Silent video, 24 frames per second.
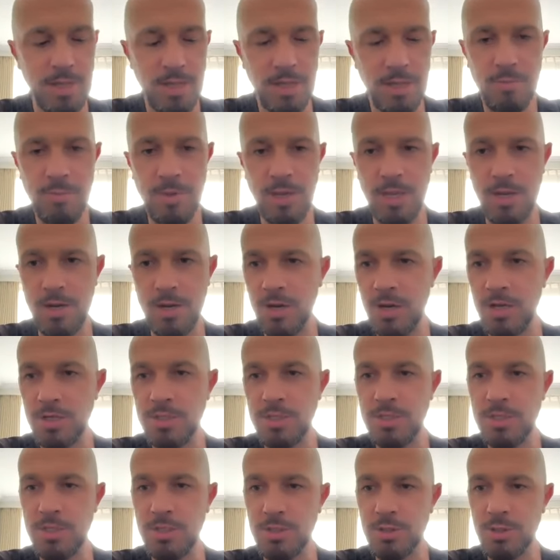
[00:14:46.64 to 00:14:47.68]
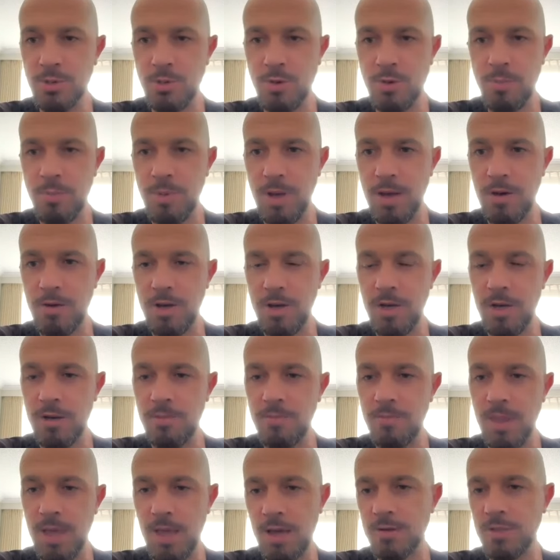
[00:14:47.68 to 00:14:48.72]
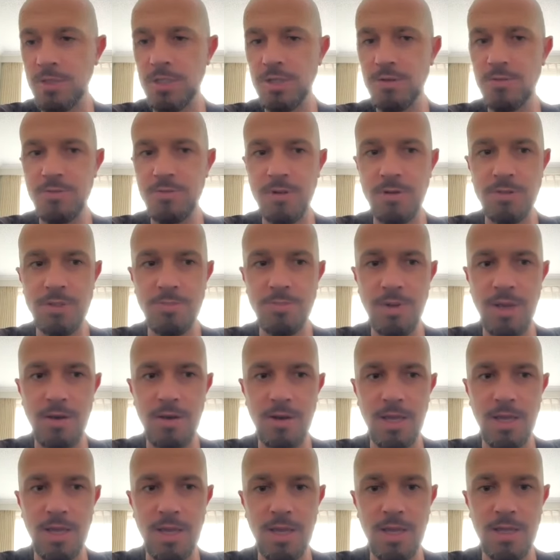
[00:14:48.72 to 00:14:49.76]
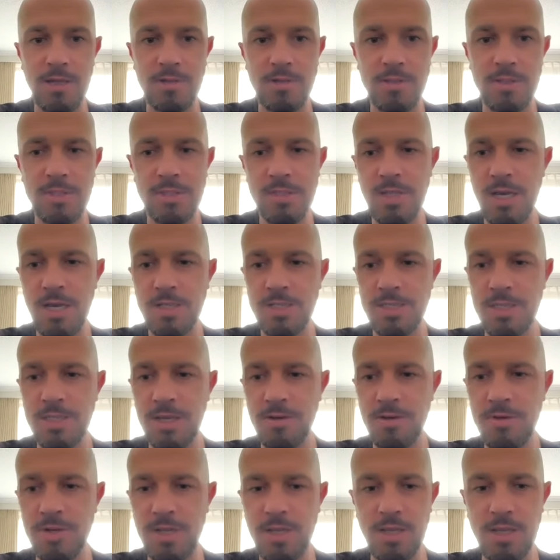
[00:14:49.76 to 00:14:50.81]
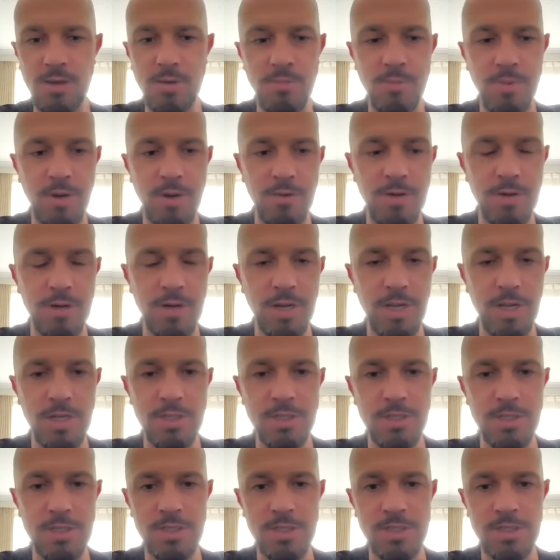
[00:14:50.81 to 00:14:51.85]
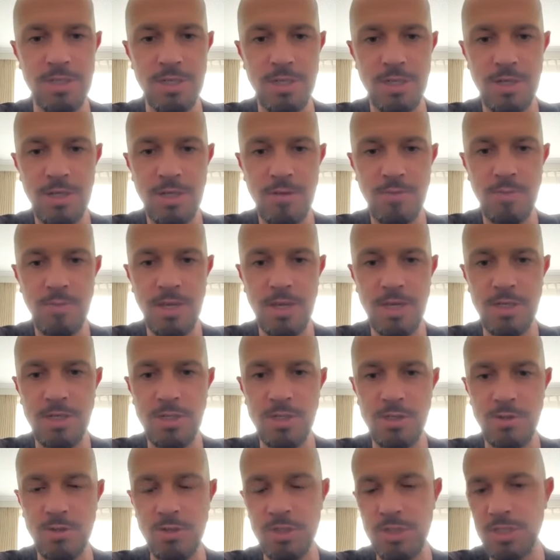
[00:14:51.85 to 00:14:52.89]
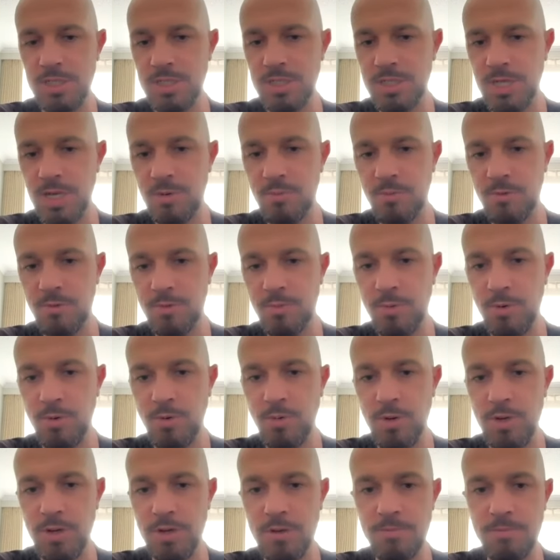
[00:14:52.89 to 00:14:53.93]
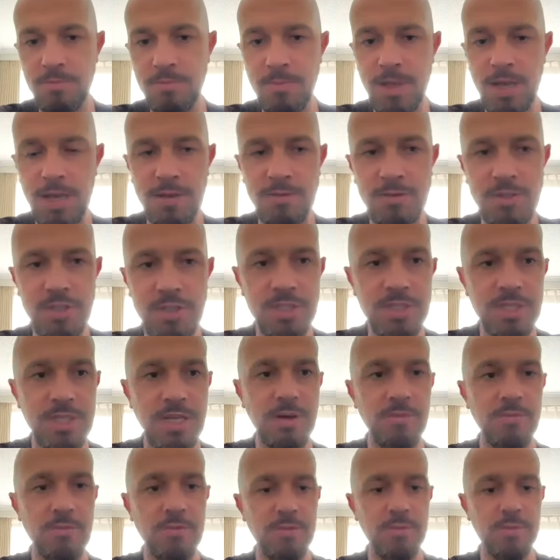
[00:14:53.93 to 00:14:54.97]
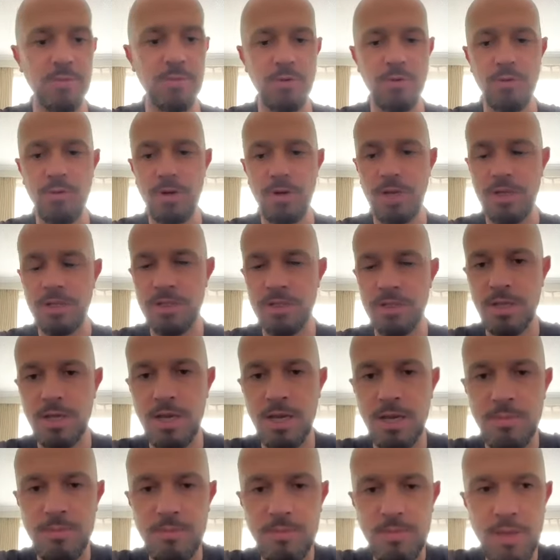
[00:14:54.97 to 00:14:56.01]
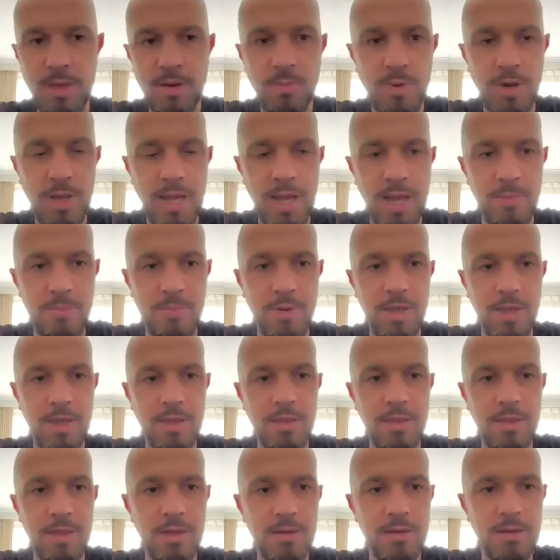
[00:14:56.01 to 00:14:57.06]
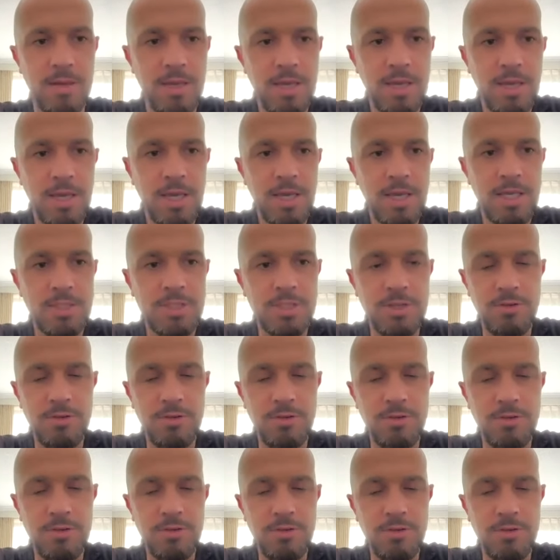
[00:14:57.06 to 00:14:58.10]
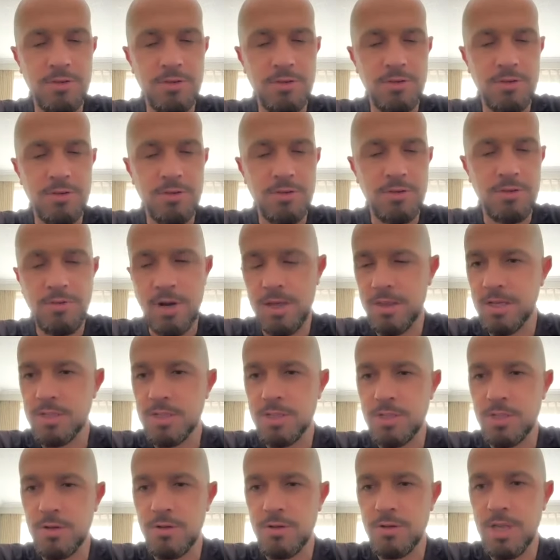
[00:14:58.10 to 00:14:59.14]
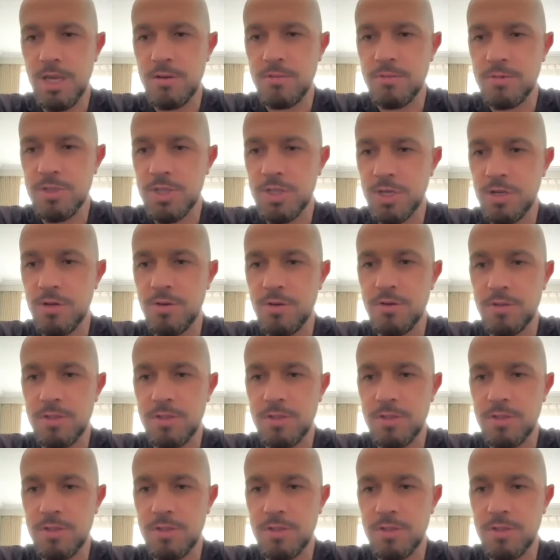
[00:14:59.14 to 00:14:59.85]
me and her, just to talk about how she feels about it and a safety component and just making sure she's comfortable, and if she's comfortable and we're happy that it's the right thing to do, then